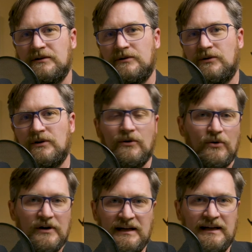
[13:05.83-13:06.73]

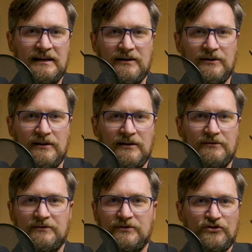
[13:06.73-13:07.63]
or any
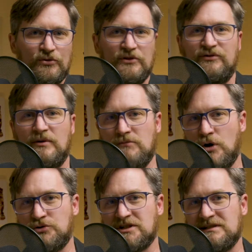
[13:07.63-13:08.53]
sorts of
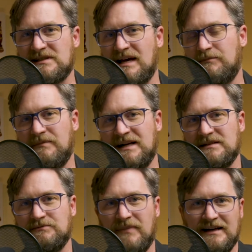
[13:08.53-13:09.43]
emotions that
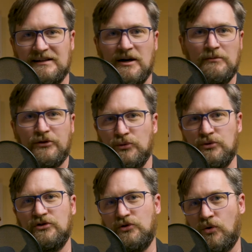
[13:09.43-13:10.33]
might come through
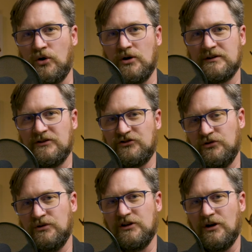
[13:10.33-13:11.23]
the door at the
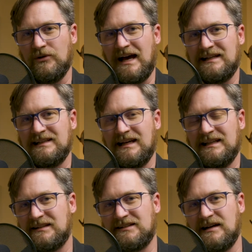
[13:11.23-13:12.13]
studio that day,
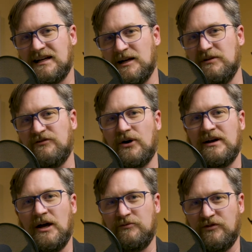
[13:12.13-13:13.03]
that's not going to be very
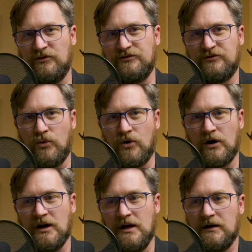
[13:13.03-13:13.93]
helpful
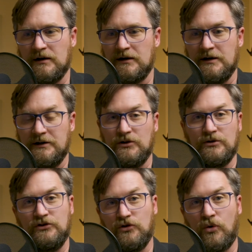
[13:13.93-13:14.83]
for
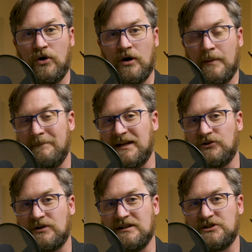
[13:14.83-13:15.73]
your
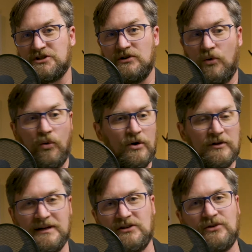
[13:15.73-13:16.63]
mental condition or the
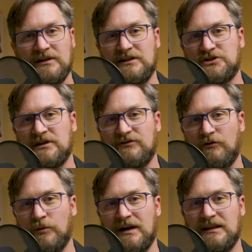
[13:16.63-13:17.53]
mental condition of
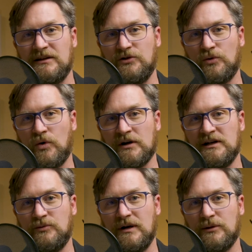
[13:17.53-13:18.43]
everybody that you're
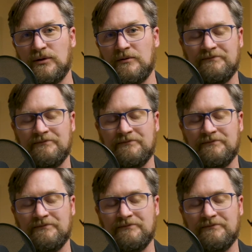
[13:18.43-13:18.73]
working with.